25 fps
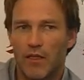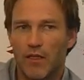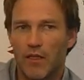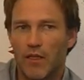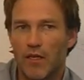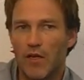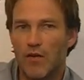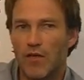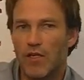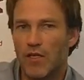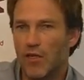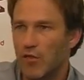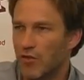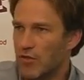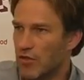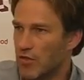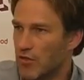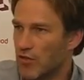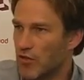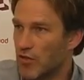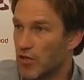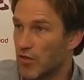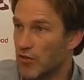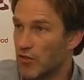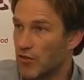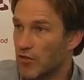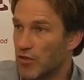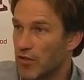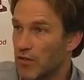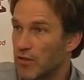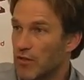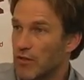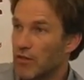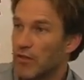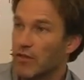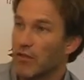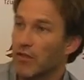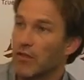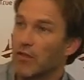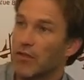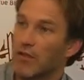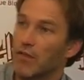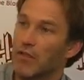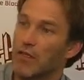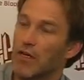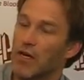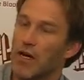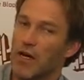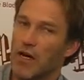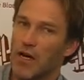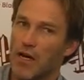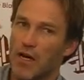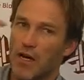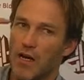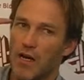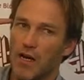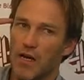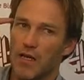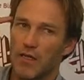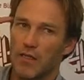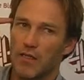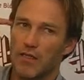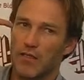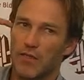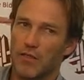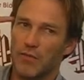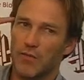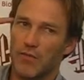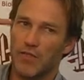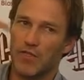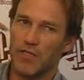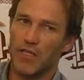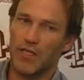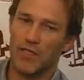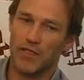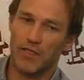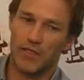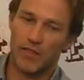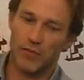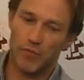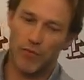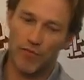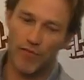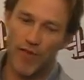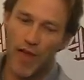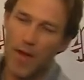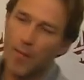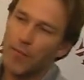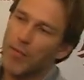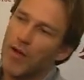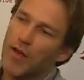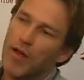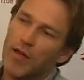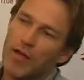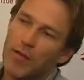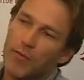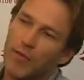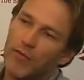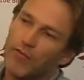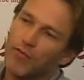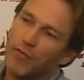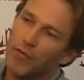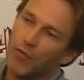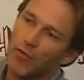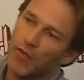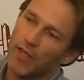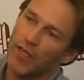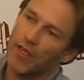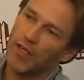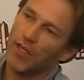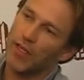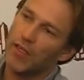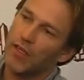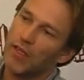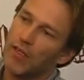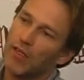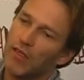you know, he lost his children because he was turned into a vampire before he